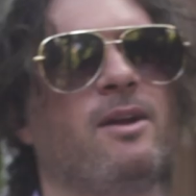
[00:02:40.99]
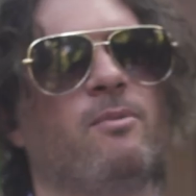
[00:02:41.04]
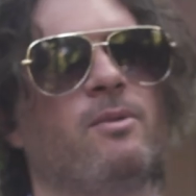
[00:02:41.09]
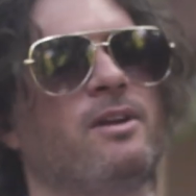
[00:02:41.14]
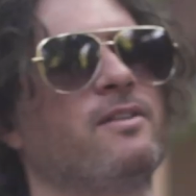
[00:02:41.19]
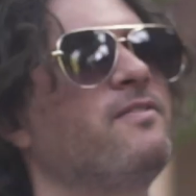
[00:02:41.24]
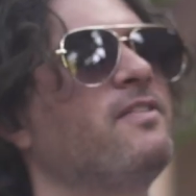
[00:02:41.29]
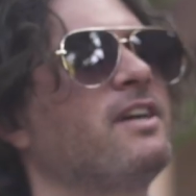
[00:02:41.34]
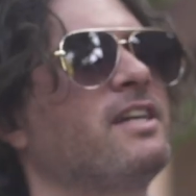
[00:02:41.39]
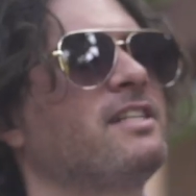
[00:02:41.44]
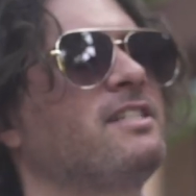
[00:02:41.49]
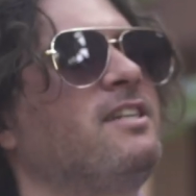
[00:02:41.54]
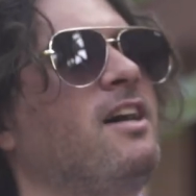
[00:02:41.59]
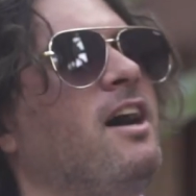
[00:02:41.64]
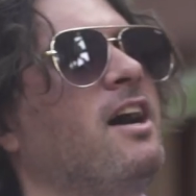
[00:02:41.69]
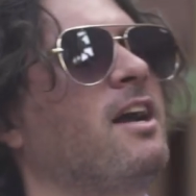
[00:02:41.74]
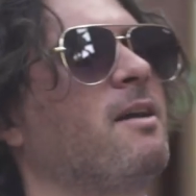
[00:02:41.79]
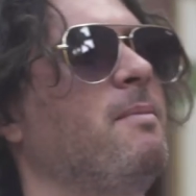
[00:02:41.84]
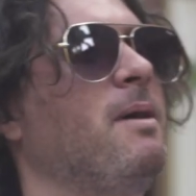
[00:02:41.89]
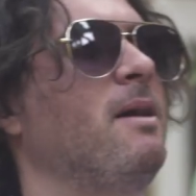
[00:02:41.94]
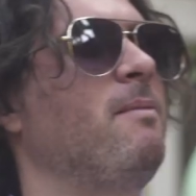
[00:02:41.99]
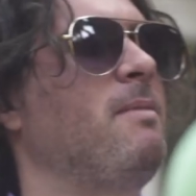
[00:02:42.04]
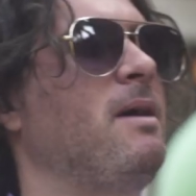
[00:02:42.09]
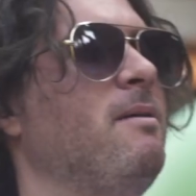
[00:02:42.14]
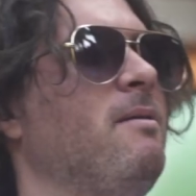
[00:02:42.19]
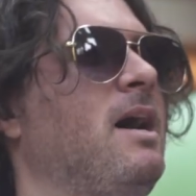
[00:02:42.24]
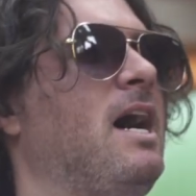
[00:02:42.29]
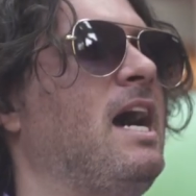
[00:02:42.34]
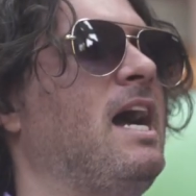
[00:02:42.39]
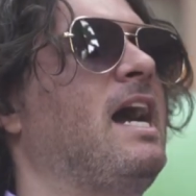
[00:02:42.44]
don't wanna fucking talk about my.
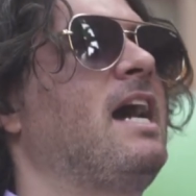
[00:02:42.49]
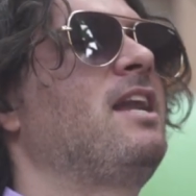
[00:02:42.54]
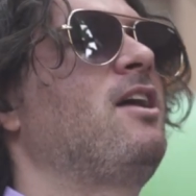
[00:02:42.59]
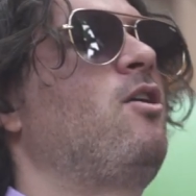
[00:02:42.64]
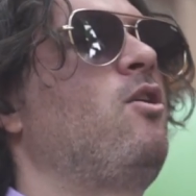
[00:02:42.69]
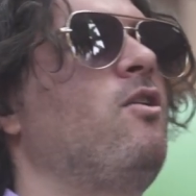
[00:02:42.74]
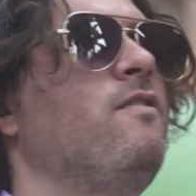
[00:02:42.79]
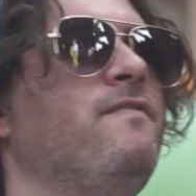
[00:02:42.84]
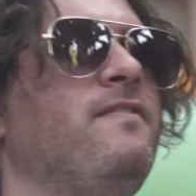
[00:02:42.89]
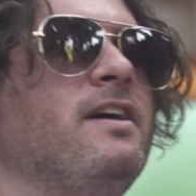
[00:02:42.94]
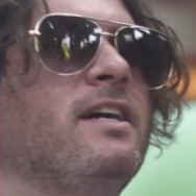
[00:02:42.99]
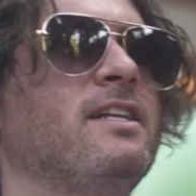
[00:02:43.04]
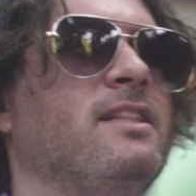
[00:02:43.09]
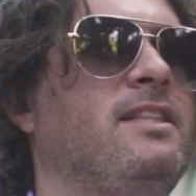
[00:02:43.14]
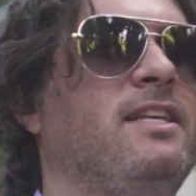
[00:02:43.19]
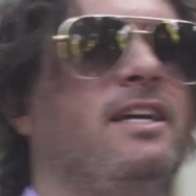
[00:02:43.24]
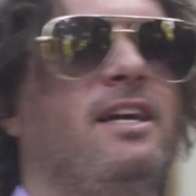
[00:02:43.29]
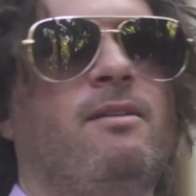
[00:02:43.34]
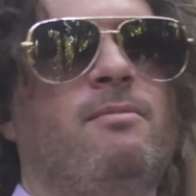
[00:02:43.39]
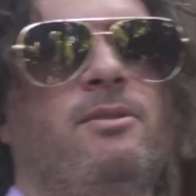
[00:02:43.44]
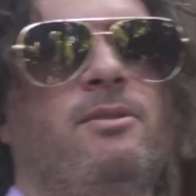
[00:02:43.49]
I had a whole fucking thing